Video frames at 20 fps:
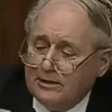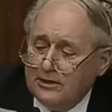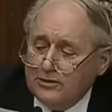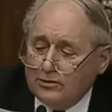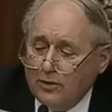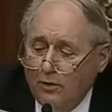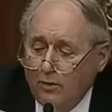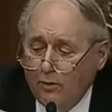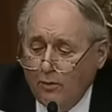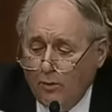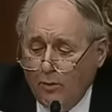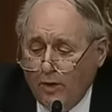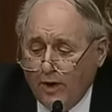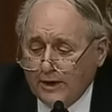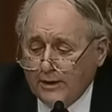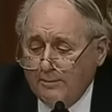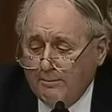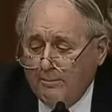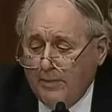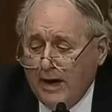they don't want
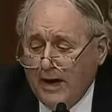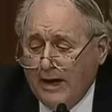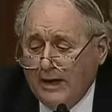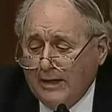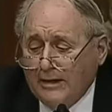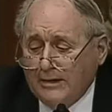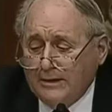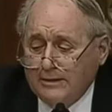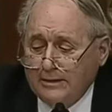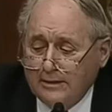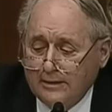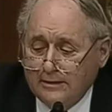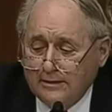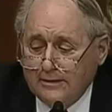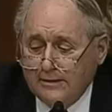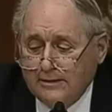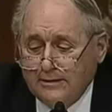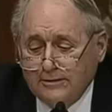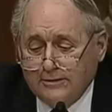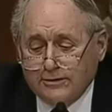to buy
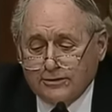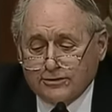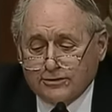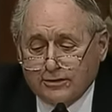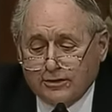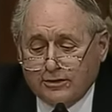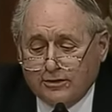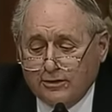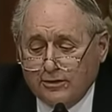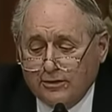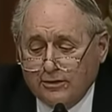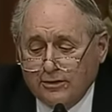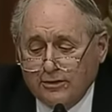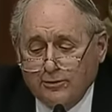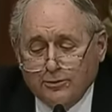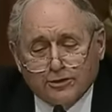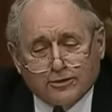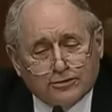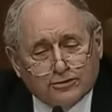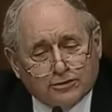the security
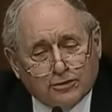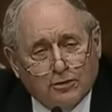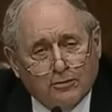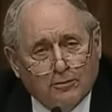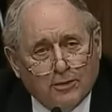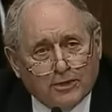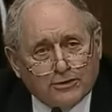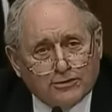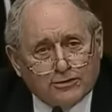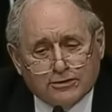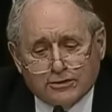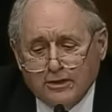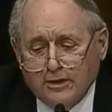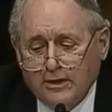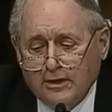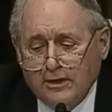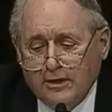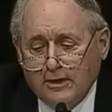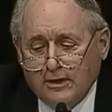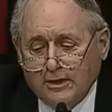with so much
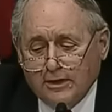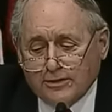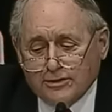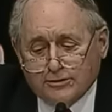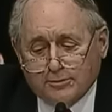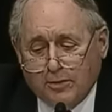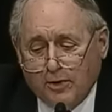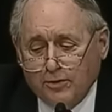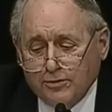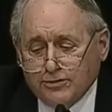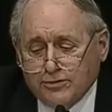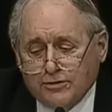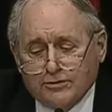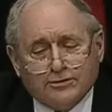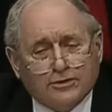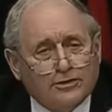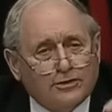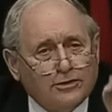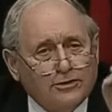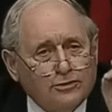exposure
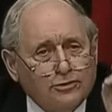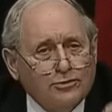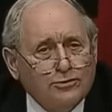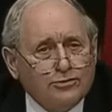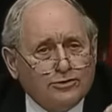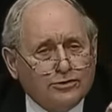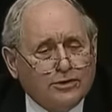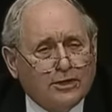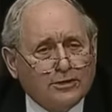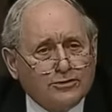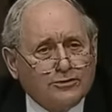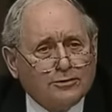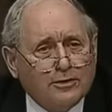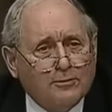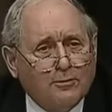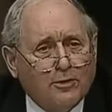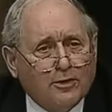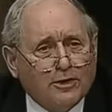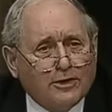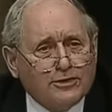to the new century
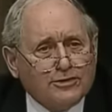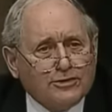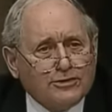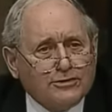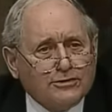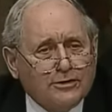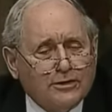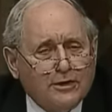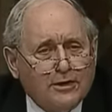mortgages.